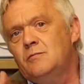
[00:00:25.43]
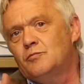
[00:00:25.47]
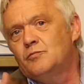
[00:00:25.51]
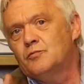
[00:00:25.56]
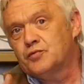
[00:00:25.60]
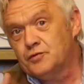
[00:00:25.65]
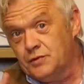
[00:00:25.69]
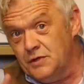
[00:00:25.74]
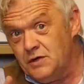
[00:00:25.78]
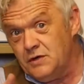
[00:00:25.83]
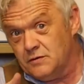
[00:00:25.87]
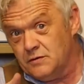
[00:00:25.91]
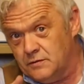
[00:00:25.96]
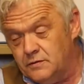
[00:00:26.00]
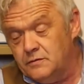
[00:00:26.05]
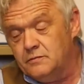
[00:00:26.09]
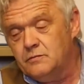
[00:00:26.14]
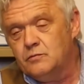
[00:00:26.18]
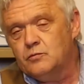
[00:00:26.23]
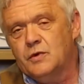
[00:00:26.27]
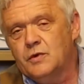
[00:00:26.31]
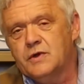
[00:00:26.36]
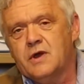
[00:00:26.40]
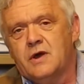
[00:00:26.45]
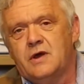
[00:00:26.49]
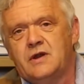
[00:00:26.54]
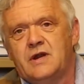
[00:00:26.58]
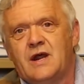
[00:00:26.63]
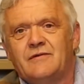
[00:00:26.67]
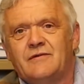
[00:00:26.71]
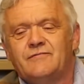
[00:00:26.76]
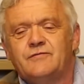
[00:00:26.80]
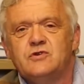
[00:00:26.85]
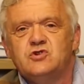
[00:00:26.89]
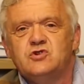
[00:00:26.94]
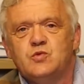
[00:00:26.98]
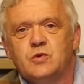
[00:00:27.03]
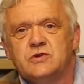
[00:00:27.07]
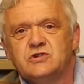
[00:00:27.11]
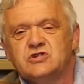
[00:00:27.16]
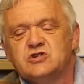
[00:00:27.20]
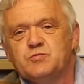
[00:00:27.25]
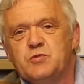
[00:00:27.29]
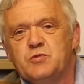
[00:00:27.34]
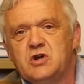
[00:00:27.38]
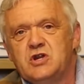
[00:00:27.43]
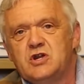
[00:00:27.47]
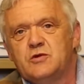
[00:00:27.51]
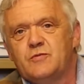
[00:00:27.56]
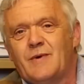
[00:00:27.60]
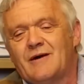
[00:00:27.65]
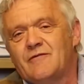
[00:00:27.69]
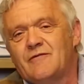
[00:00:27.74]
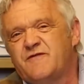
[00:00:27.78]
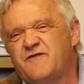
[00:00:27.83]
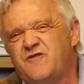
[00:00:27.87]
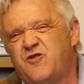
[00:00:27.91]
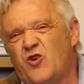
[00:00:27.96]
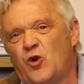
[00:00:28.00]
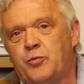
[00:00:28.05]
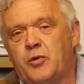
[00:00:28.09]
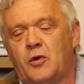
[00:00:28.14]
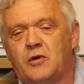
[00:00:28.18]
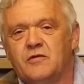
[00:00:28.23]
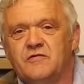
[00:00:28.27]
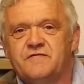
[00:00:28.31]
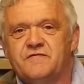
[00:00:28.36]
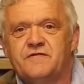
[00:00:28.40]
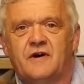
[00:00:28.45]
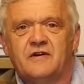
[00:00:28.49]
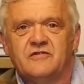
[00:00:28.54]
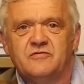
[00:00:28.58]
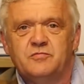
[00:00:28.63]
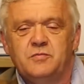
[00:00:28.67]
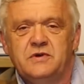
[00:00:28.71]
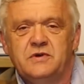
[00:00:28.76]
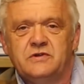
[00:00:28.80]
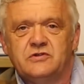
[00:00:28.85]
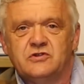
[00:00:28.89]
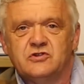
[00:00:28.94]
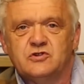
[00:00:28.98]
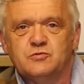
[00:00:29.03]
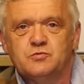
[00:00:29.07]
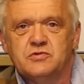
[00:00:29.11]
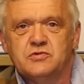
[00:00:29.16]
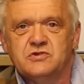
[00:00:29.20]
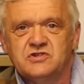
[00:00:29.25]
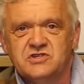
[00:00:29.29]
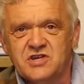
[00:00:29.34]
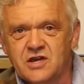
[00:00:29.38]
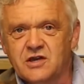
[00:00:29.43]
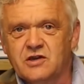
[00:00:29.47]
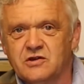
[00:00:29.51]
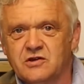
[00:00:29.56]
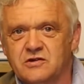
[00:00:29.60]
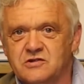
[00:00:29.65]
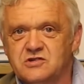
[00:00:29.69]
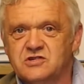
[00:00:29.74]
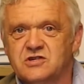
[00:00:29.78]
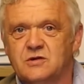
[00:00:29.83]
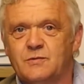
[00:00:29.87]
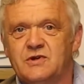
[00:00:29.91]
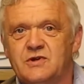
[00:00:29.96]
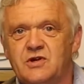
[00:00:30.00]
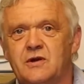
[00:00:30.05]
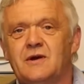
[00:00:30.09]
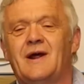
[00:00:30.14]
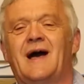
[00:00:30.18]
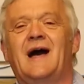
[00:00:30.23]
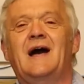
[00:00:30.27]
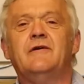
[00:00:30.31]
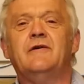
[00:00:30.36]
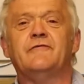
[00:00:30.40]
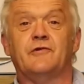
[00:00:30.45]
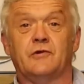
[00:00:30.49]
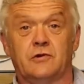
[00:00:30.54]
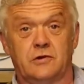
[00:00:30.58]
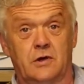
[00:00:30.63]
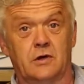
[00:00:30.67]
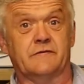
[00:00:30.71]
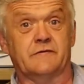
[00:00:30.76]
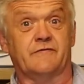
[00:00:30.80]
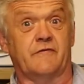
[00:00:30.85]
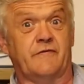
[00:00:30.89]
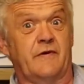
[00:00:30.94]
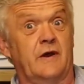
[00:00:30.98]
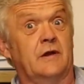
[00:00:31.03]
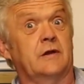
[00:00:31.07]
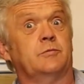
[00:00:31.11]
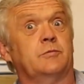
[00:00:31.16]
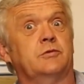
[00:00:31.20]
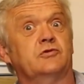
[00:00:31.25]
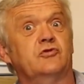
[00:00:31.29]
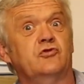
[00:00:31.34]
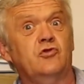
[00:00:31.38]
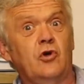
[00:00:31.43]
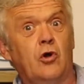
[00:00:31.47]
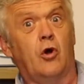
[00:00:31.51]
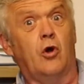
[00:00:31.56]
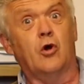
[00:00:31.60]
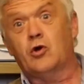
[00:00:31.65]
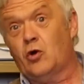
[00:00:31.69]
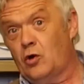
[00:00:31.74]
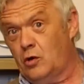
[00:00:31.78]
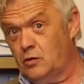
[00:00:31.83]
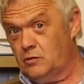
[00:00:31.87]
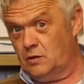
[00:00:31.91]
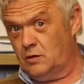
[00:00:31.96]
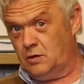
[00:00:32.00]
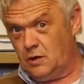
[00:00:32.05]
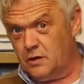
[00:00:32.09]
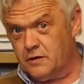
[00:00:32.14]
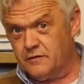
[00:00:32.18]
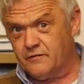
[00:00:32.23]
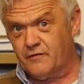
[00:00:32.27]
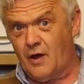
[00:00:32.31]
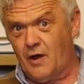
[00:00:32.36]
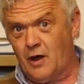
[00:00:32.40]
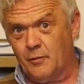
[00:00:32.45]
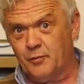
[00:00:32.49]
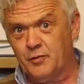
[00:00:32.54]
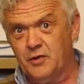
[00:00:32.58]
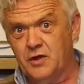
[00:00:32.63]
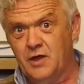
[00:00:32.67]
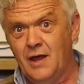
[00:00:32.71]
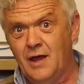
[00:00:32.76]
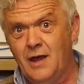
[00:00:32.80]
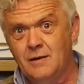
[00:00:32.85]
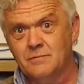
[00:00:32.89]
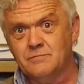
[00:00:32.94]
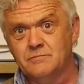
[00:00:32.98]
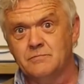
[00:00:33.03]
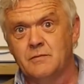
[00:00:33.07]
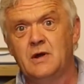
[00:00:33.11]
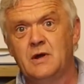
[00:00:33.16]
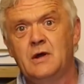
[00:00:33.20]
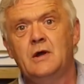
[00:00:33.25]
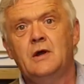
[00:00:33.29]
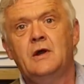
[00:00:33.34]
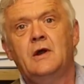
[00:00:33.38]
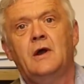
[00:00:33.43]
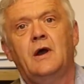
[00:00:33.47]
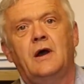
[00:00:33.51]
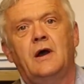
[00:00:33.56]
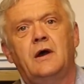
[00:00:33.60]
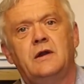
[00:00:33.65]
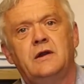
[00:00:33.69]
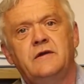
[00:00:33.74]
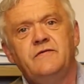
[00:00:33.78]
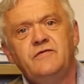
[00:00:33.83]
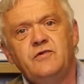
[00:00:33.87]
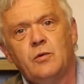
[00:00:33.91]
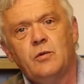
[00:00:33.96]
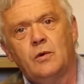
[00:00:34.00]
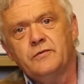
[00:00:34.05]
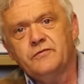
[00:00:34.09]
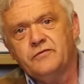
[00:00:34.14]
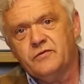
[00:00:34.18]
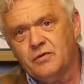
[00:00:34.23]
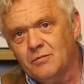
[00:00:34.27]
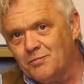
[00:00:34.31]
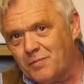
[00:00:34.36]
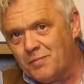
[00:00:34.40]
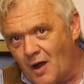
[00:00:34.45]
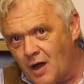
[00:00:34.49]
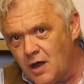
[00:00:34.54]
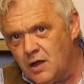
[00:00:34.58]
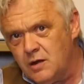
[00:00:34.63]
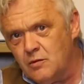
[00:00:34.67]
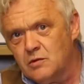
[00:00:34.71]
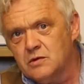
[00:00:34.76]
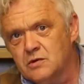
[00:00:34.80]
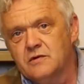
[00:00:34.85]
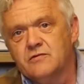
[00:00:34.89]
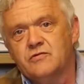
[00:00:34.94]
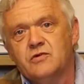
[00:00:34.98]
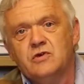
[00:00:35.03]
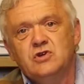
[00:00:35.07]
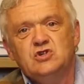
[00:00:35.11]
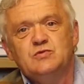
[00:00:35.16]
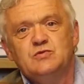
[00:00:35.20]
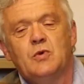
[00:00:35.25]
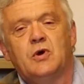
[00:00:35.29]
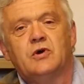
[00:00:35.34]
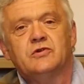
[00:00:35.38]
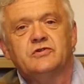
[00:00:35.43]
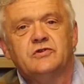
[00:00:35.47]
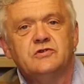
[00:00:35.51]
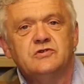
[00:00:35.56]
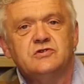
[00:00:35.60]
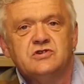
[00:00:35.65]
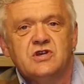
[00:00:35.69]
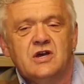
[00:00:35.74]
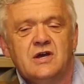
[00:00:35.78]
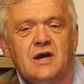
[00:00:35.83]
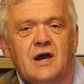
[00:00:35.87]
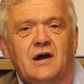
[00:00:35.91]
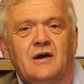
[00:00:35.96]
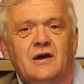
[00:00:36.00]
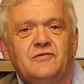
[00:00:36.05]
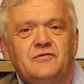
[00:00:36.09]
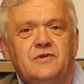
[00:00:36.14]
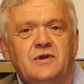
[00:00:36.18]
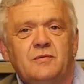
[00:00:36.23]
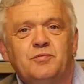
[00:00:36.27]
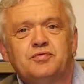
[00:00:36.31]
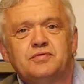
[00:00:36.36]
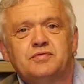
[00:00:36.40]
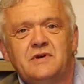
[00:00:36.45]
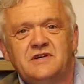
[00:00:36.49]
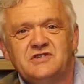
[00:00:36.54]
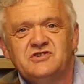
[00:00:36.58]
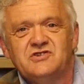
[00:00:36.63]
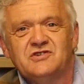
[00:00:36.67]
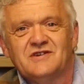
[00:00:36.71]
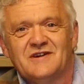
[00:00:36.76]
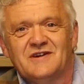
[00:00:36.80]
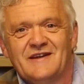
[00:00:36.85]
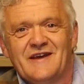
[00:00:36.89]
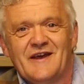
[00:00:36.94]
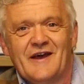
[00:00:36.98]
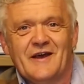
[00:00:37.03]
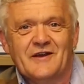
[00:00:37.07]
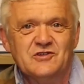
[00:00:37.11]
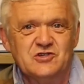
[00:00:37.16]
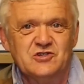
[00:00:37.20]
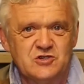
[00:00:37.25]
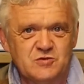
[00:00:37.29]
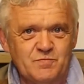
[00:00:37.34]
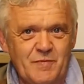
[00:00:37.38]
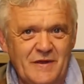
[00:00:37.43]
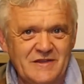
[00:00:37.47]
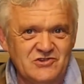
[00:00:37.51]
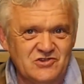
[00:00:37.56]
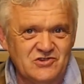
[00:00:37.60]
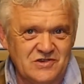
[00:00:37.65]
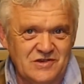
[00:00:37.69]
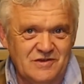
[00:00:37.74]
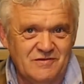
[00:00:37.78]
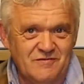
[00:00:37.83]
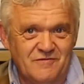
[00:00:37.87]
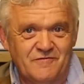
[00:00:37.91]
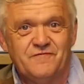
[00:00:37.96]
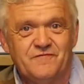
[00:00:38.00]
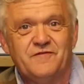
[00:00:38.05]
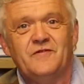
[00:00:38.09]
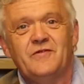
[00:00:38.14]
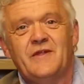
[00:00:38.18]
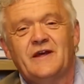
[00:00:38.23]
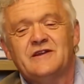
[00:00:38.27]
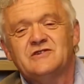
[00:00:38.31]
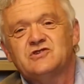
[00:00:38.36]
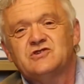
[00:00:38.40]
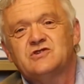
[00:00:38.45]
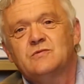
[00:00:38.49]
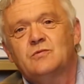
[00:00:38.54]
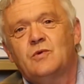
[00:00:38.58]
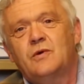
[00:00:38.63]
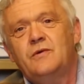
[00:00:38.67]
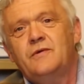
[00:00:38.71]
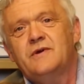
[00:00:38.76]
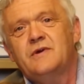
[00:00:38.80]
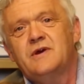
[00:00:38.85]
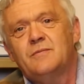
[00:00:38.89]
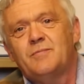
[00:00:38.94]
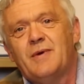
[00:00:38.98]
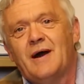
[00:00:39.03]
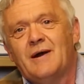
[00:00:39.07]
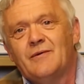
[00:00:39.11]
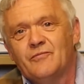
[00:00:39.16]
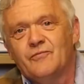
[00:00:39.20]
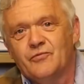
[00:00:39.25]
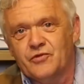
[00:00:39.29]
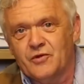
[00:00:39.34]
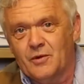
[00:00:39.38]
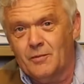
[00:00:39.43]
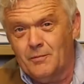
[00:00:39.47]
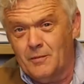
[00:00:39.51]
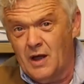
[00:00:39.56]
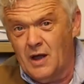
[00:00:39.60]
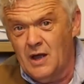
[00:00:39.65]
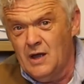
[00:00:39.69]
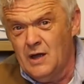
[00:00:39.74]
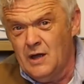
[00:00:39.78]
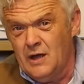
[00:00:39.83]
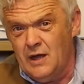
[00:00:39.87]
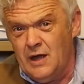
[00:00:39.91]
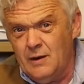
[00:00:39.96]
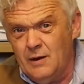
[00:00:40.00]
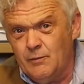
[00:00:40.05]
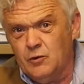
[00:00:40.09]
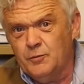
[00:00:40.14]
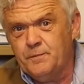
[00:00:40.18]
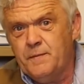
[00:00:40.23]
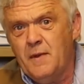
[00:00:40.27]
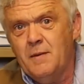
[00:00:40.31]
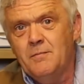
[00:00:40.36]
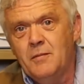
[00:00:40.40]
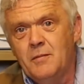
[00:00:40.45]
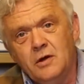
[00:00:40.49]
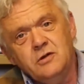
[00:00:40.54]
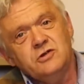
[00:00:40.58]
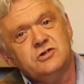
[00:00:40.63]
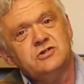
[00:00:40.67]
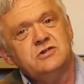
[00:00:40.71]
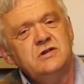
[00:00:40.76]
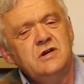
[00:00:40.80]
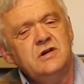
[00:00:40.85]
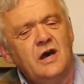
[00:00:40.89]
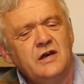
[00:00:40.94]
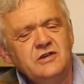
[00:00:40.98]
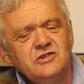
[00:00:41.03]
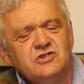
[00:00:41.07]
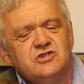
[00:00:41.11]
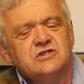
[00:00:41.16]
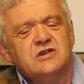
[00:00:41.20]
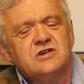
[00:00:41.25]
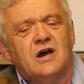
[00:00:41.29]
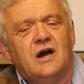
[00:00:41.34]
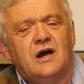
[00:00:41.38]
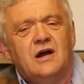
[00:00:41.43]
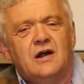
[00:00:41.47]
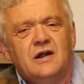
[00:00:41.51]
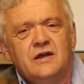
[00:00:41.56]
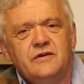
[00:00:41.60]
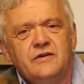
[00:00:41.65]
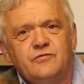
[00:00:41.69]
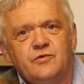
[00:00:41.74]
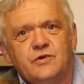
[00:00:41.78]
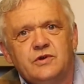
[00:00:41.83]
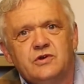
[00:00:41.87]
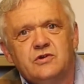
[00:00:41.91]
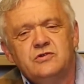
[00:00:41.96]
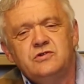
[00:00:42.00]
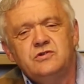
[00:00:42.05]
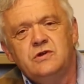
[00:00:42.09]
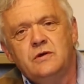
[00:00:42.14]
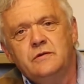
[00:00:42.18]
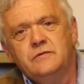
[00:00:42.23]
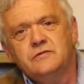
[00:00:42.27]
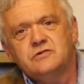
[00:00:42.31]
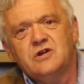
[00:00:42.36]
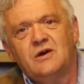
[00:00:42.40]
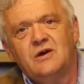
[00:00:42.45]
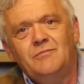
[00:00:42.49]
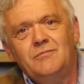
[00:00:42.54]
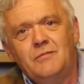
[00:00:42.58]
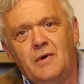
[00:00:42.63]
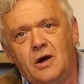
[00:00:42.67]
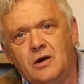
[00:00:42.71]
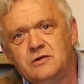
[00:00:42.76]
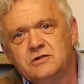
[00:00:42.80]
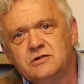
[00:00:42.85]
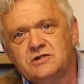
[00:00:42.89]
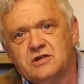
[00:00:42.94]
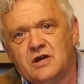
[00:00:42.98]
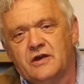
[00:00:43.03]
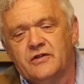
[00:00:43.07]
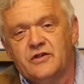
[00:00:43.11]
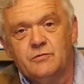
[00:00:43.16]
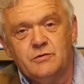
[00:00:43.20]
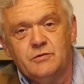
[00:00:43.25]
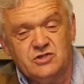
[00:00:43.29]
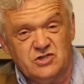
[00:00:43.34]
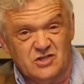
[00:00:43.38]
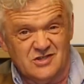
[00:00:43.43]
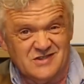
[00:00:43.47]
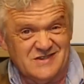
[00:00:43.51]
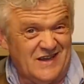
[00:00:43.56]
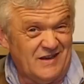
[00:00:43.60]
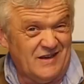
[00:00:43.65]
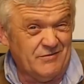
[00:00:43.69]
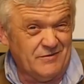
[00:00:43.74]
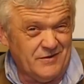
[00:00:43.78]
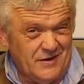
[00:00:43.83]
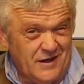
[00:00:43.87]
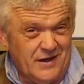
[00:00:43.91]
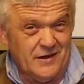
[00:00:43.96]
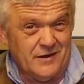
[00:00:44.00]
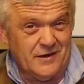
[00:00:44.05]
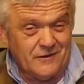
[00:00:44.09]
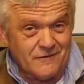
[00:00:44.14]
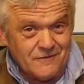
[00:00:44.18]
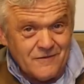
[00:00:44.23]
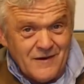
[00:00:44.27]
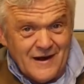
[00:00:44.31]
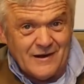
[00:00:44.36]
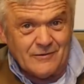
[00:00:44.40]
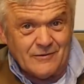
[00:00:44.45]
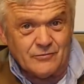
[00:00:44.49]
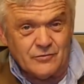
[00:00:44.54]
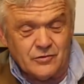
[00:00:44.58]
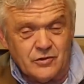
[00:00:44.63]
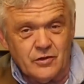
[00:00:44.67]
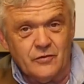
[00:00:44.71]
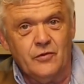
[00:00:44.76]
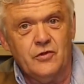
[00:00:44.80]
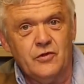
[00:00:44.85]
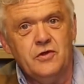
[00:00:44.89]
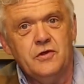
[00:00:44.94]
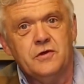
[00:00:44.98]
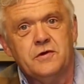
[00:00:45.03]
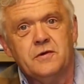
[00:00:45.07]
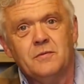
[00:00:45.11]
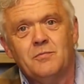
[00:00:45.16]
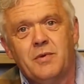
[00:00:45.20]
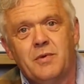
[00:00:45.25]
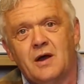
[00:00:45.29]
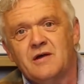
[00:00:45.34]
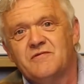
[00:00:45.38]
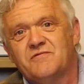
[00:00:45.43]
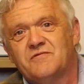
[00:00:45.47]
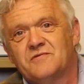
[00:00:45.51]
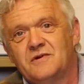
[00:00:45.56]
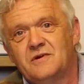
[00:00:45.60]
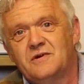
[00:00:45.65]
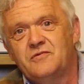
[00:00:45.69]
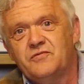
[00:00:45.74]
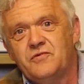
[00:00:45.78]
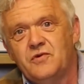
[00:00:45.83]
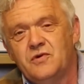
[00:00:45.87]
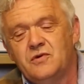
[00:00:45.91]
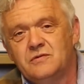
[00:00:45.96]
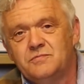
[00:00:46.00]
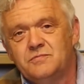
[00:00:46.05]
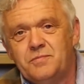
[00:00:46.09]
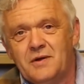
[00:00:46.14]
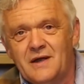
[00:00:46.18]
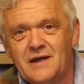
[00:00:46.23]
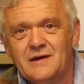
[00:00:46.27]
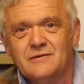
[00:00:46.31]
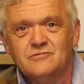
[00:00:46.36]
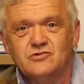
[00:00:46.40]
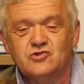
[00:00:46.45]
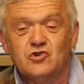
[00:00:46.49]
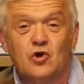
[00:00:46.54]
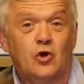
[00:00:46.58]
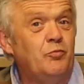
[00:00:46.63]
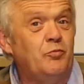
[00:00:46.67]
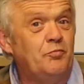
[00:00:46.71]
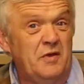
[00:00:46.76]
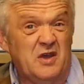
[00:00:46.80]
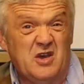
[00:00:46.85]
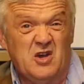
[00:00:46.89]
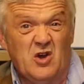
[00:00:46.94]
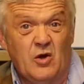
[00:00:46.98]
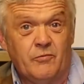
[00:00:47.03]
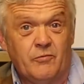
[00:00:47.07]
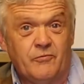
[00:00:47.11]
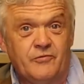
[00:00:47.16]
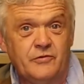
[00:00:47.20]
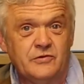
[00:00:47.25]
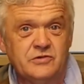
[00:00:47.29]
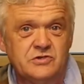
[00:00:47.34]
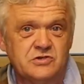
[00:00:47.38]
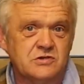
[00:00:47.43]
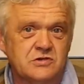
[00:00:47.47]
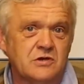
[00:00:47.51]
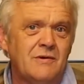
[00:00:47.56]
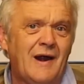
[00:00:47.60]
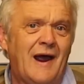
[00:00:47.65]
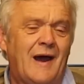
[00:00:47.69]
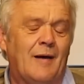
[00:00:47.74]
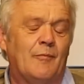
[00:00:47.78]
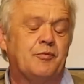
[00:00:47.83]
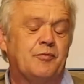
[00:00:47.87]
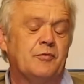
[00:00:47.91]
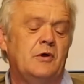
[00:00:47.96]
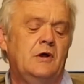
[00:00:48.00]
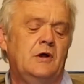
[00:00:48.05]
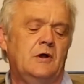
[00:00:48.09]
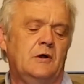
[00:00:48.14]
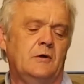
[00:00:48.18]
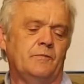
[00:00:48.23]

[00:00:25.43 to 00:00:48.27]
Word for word: in Britain, we get an average wind speed about 4.5 metres per second, so we don't have a lot of available torque or a lot of RPM. And if you want to buy one of these motors, they are depressingly expensive, and that's the worry about them. It would be much nicer if we could use a motor that we just have lying around and that you can buy for a few pounds or pick up for scrap.